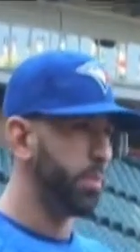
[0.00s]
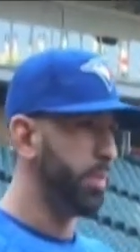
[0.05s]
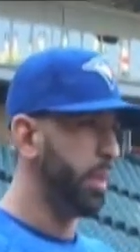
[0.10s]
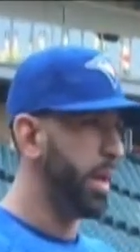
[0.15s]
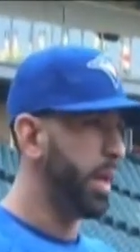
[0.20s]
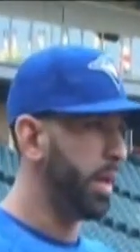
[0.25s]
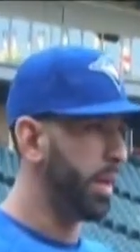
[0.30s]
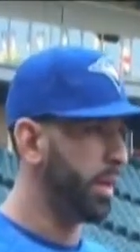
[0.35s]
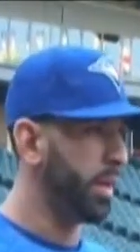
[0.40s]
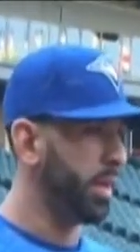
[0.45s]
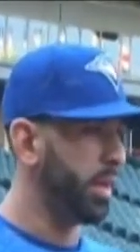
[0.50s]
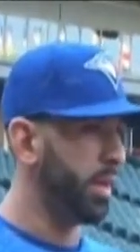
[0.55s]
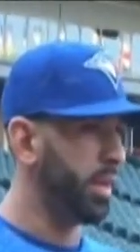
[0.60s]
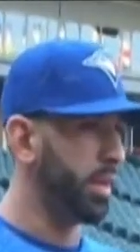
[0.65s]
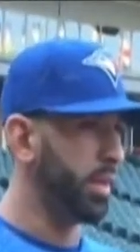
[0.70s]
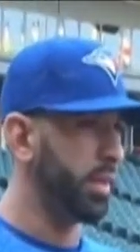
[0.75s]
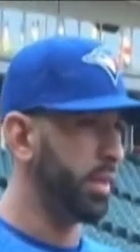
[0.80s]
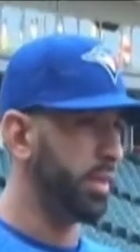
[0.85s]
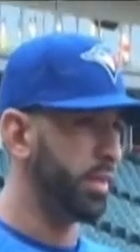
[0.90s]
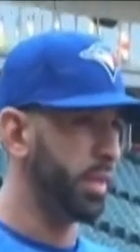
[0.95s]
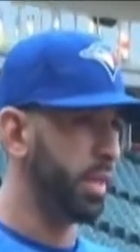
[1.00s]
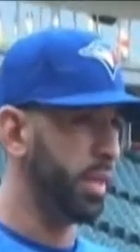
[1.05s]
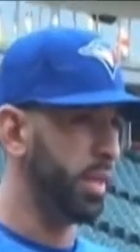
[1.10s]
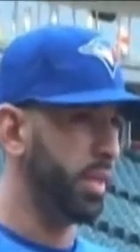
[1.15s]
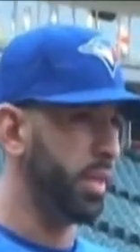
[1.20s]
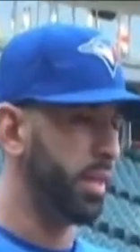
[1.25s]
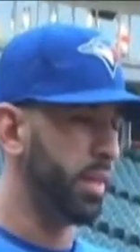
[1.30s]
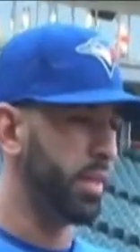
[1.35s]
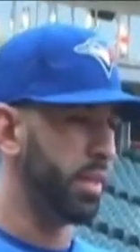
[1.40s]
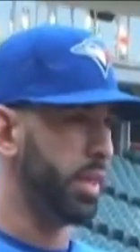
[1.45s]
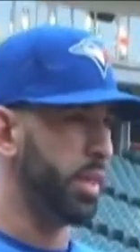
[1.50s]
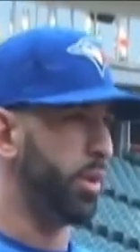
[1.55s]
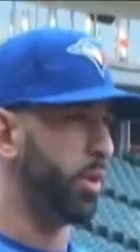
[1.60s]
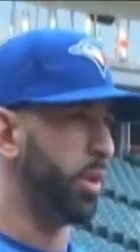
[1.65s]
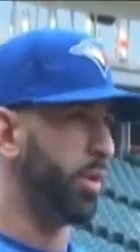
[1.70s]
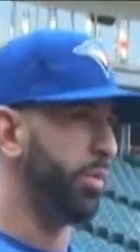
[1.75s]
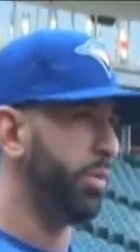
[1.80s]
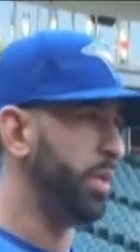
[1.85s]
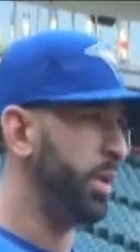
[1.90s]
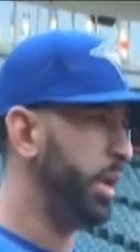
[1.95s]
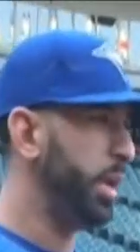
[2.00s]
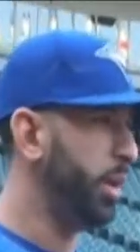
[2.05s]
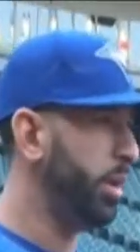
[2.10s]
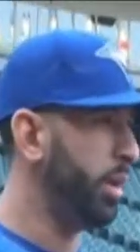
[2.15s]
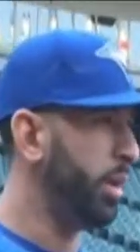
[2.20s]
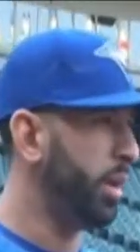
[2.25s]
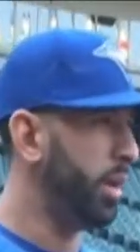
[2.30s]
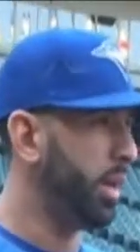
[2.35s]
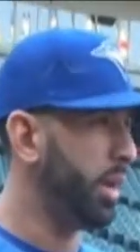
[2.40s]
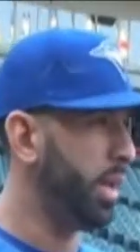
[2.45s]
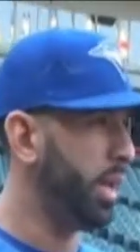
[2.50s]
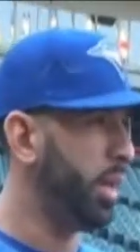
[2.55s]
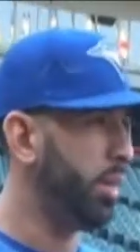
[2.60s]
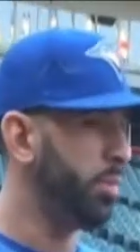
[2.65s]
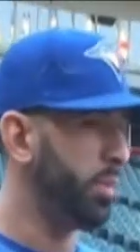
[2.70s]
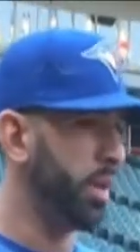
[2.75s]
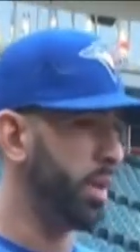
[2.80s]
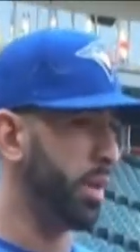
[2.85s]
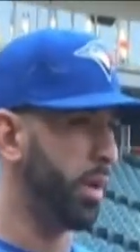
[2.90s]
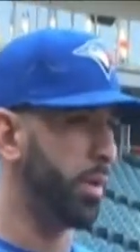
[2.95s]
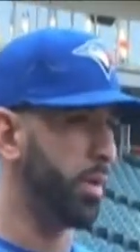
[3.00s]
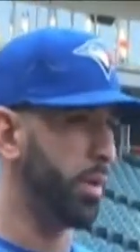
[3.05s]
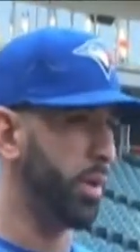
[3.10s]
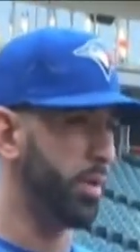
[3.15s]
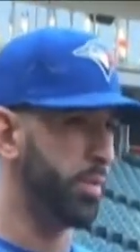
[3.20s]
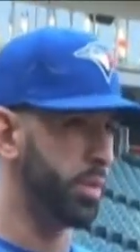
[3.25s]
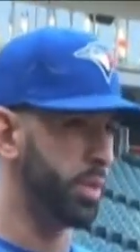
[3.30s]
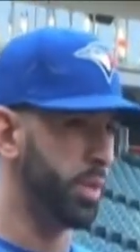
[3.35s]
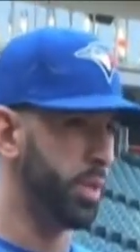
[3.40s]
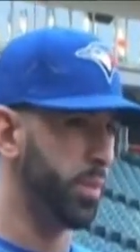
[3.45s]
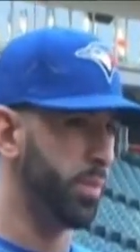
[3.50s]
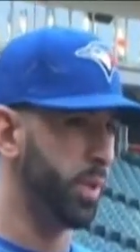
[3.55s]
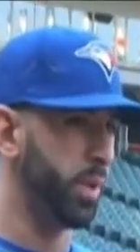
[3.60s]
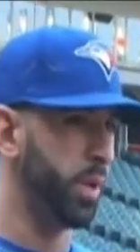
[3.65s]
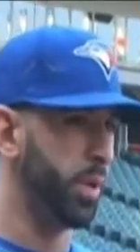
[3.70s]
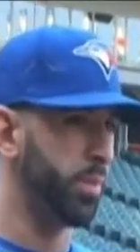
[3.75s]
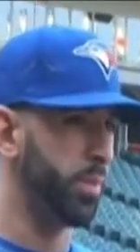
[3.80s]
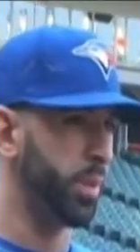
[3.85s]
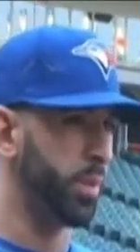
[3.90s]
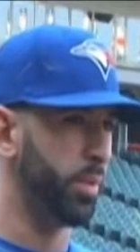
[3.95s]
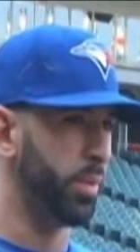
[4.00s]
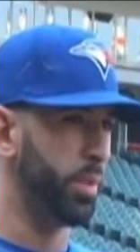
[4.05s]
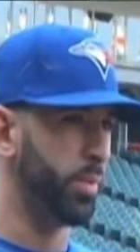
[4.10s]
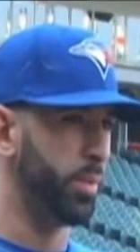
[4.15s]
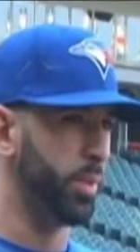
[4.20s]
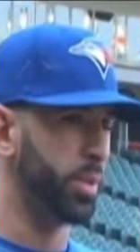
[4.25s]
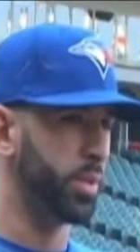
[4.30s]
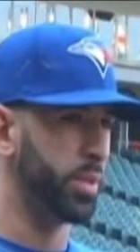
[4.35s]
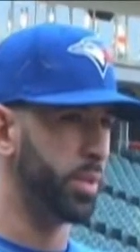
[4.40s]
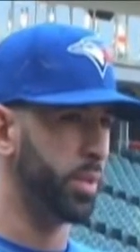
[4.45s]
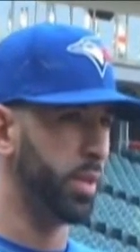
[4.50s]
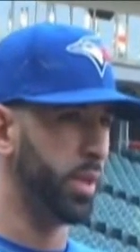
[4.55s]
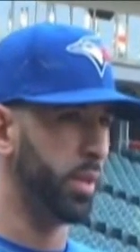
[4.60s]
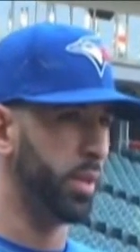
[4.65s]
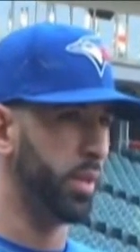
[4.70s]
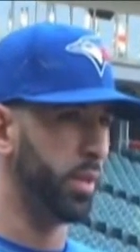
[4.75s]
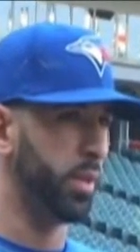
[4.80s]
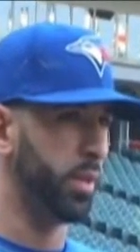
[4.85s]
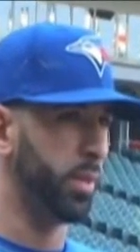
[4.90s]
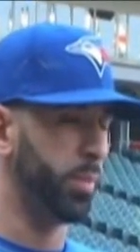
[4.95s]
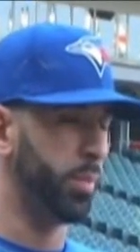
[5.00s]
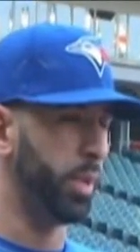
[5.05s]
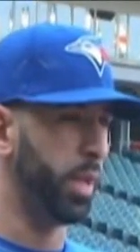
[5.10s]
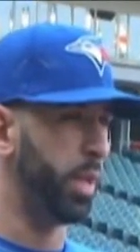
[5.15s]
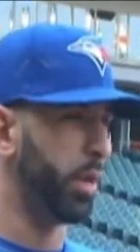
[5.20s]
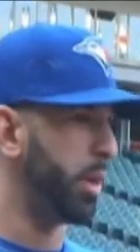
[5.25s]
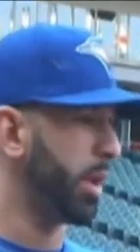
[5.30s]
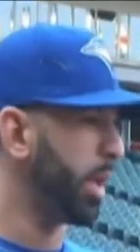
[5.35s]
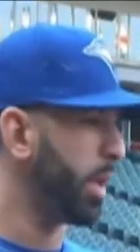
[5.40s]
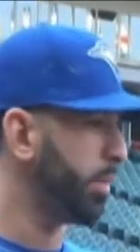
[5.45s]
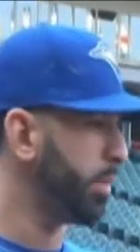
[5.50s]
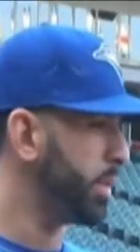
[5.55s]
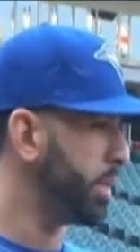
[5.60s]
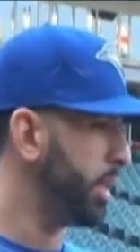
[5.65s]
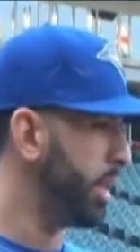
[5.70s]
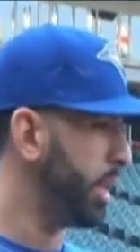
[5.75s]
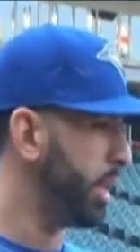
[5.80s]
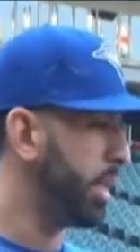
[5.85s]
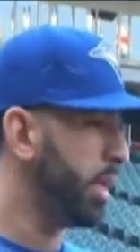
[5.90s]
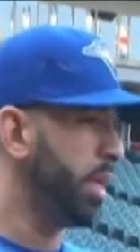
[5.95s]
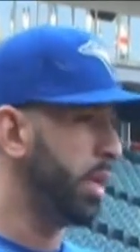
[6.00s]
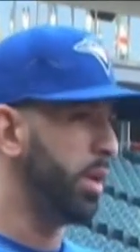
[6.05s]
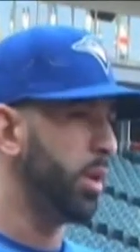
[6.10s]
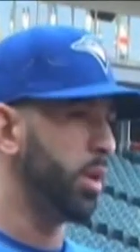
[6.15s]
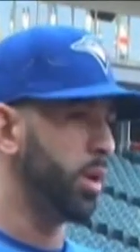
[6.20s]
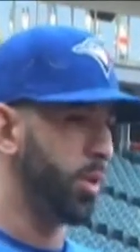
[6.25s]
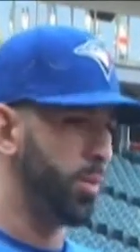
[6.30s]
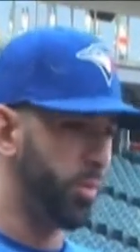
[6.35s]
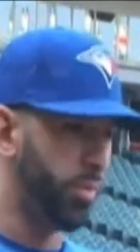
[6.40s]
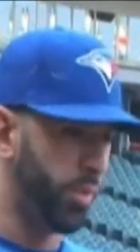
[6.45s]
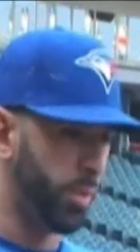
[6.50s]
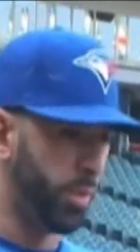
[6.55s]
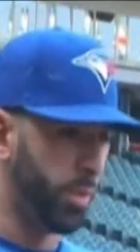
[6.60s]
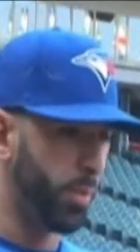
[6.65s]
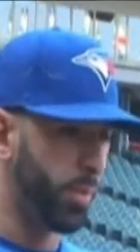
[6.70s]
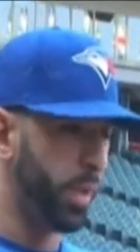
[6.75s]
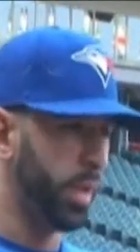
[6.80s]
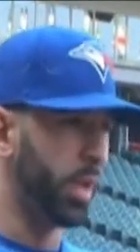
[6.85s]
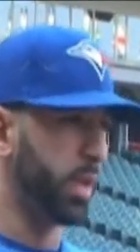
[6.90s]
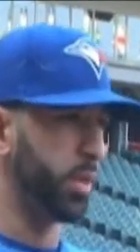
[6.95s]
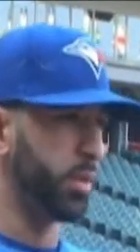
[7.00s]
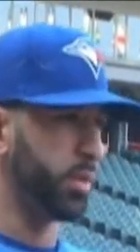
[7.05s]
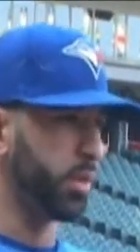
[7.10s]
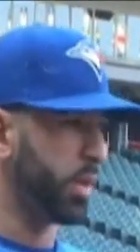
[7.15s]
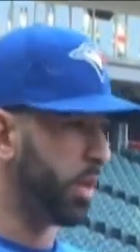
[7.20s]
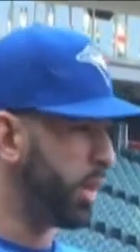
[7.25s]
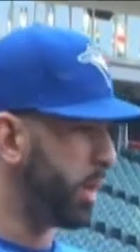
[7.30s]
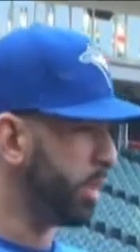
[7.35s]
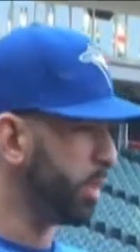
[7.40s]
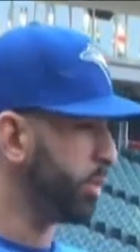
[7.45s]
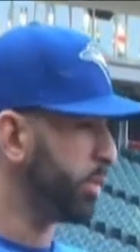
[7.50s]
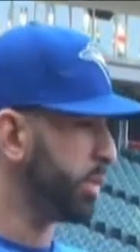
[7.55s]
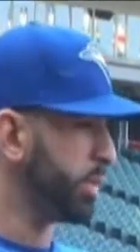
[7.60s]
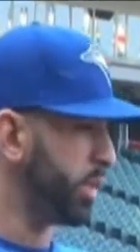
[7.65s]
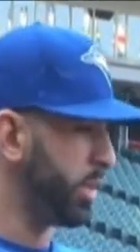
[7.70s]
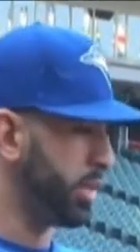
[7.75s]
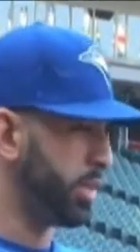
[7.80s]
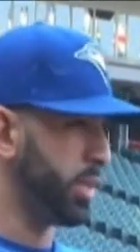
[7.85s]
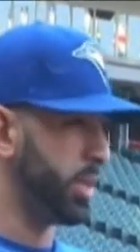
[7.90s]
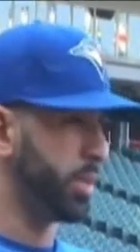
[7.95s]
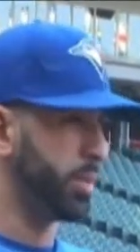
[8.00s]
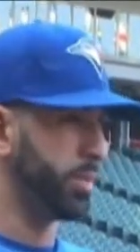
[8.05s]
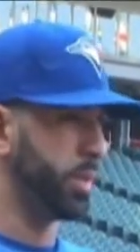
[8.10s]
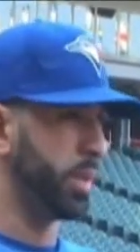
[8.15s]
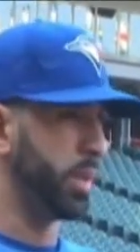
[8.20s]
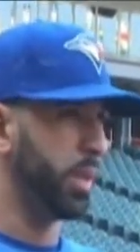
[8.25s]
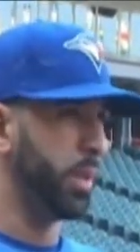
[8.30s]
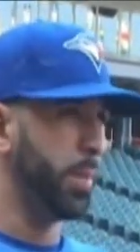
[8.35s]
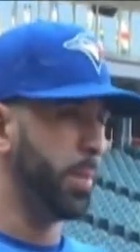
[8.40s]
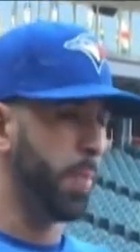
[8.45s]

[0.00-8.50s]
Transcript: back, year after year, helped me obviously become the person and the player I am today. Coming from Dominican to college was an adjustment.